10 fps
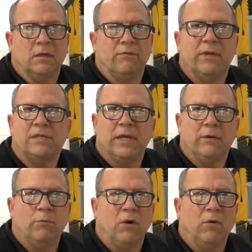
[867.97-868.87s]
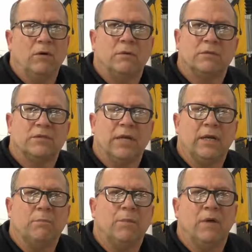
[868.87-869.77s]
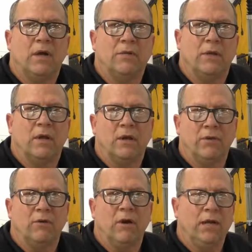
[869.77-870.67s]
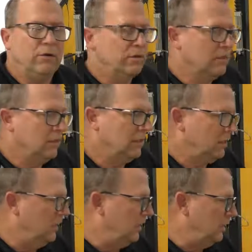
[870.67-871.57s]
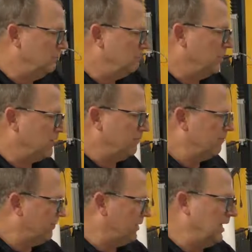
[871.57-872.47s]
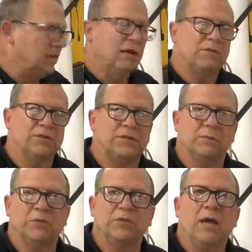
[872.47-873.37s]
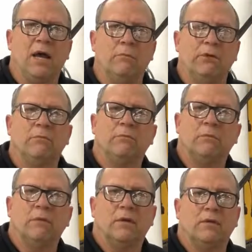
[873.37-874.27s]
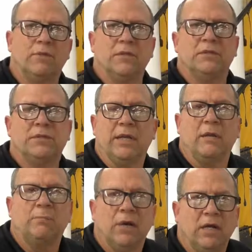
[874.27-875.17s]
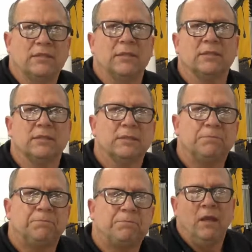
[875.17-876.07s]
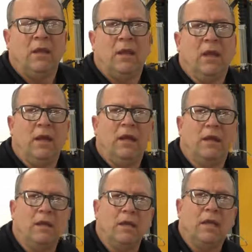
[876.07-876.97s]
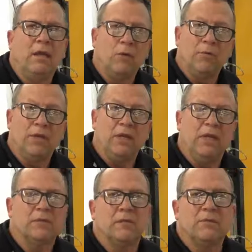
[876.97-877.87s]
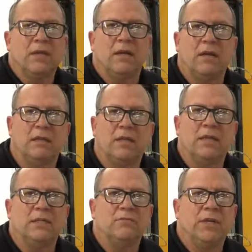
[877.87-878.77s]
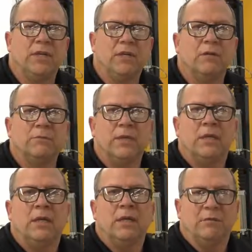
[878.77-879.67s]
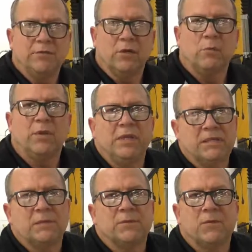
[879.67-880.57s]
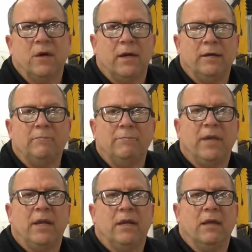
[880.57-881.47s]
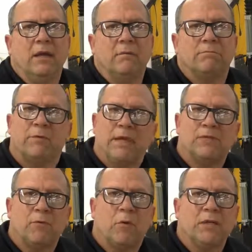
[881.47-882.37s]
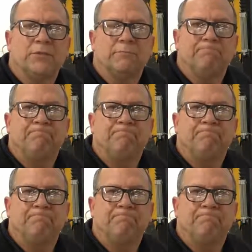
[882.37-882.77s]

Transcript: fixed head mower setup on the grinder. But that covers the most common of the setup processes. And I hope that you got something out of today's video. If so, please subscribe, and thanks for watching.